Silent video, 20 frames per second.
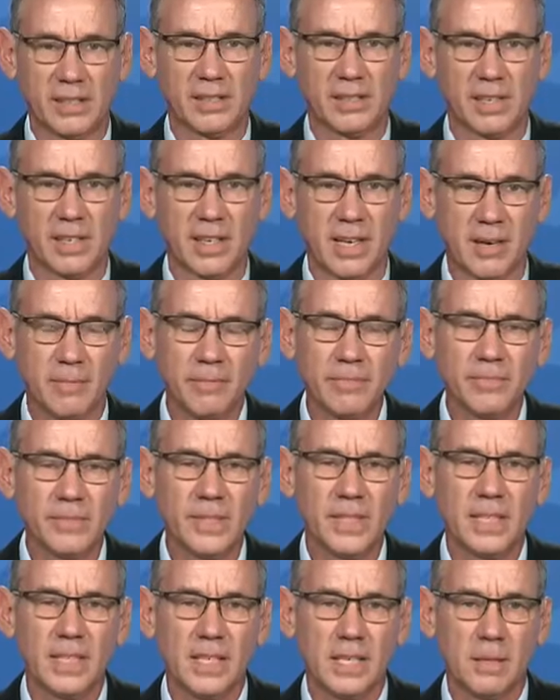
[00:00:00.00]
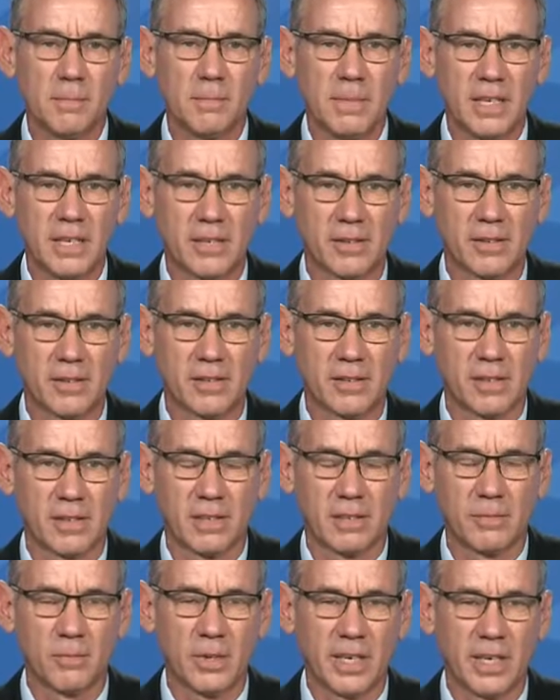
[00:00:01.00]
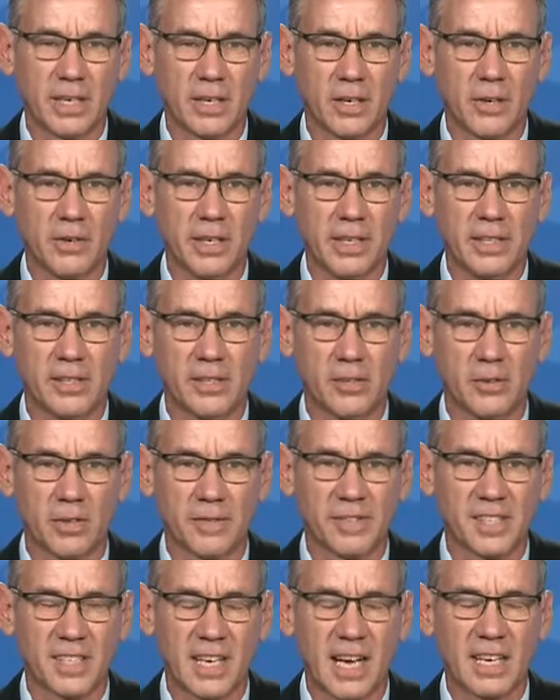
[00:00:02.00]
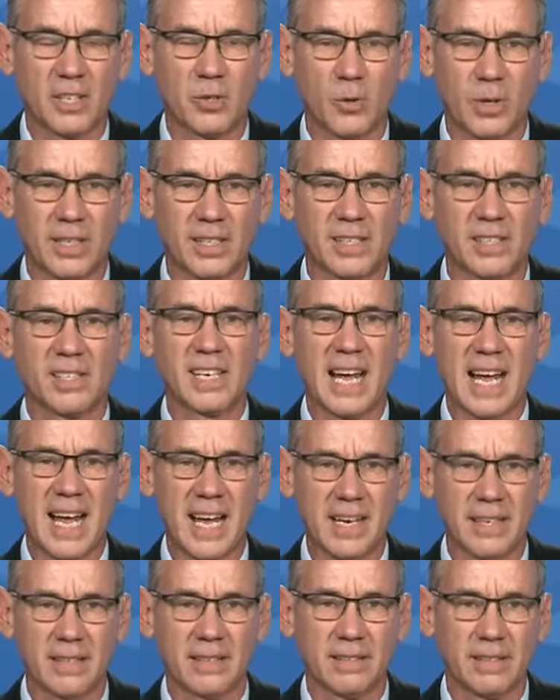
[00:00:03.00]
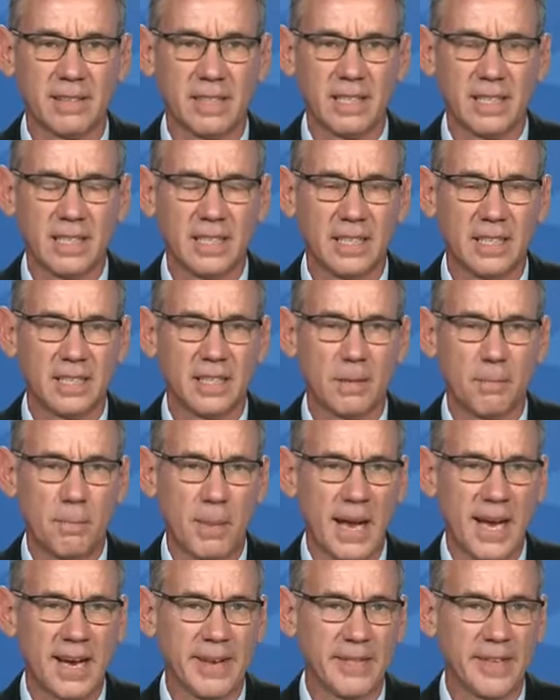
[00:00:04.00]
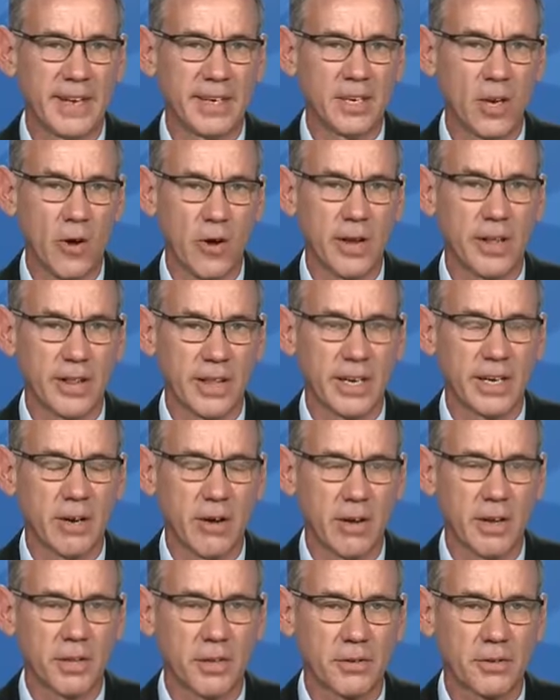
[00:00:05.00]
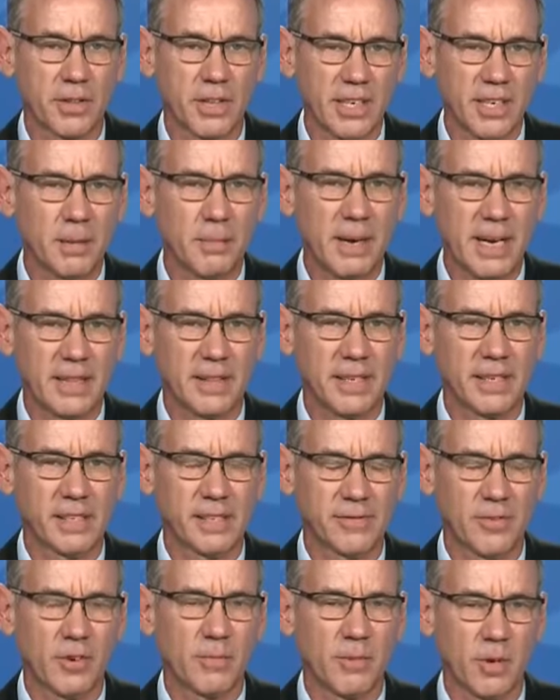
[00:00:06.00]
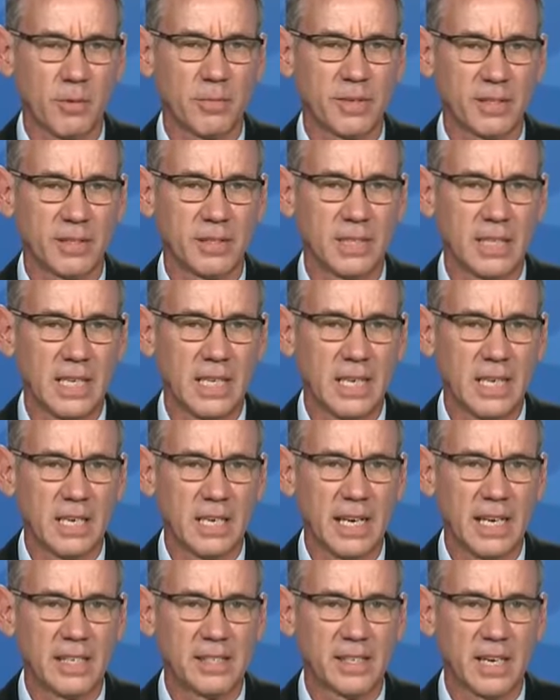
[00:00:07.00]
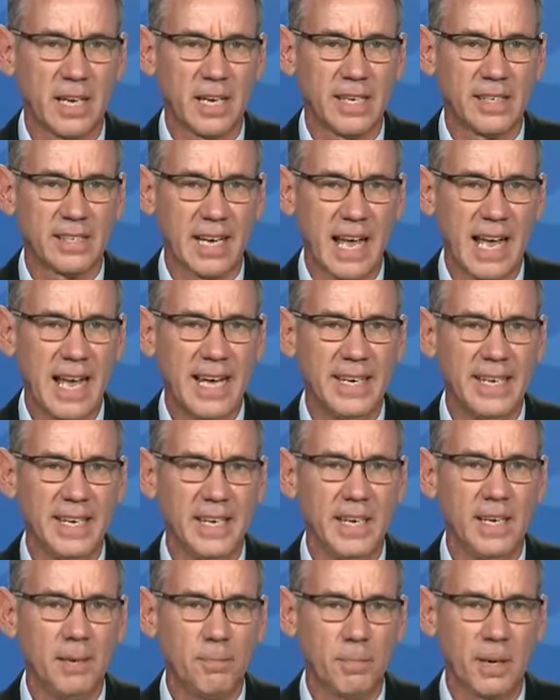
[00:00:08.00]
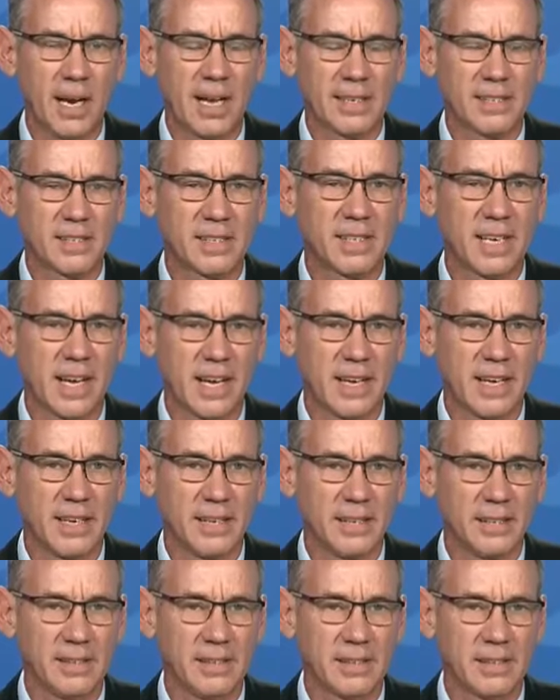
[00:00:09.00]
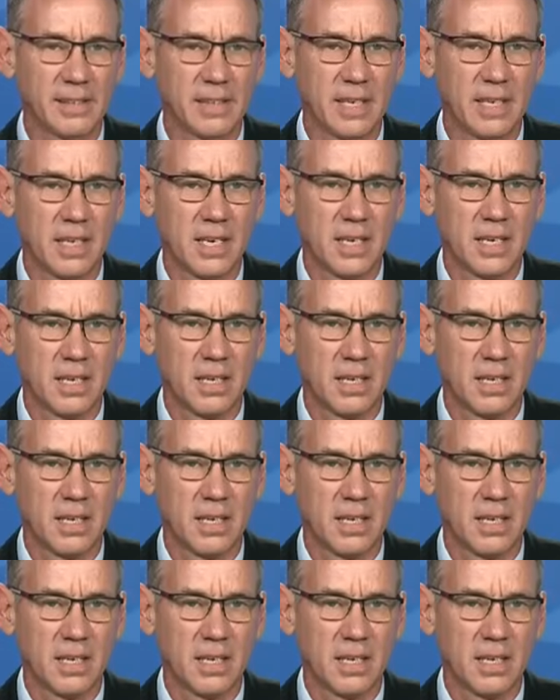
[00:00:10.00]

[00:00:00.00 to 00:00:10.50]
we listen to them because uh, we can only sort of start to understand the pain that going, they're going through. Think about this for a moment. It's, it's 80 plus days.